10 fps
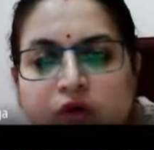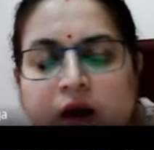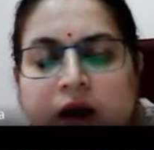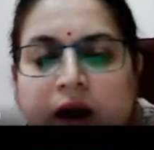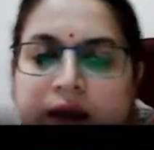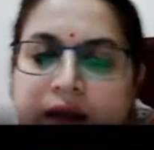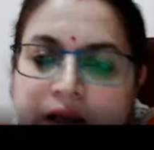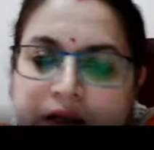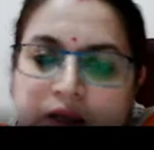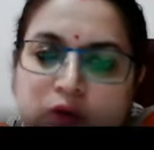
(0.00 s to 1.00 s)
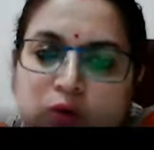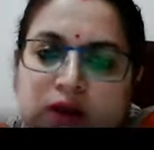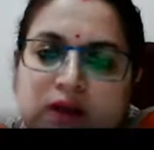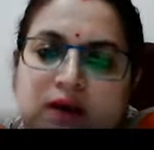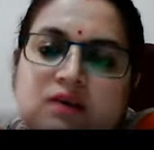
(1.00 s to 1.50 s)
high altitude
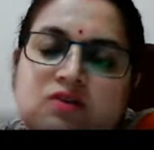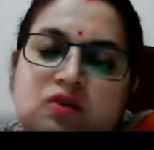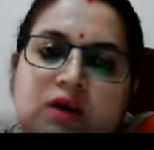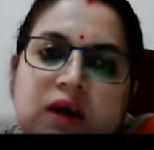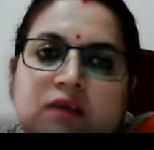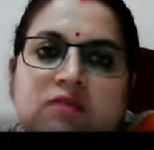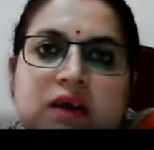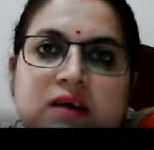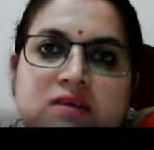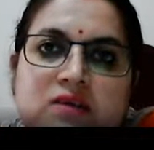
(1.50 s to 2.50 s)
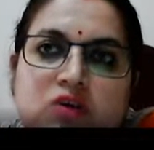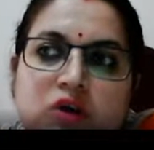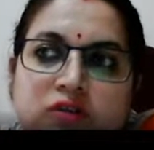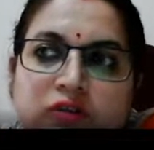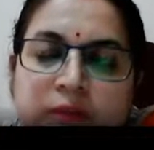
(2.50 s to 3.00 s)
areas, we have a cases
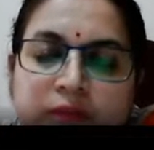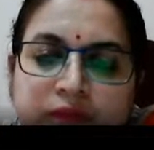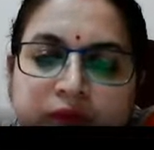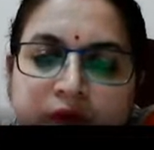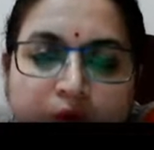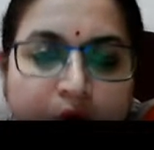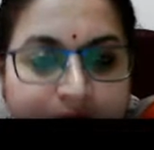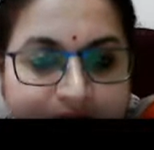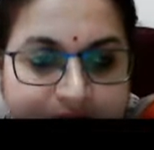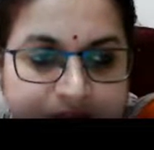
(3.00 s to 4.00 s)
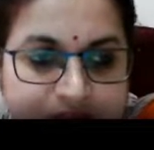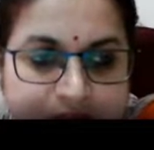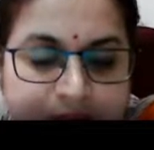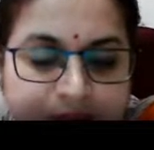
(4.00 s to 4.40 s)
of cold waves.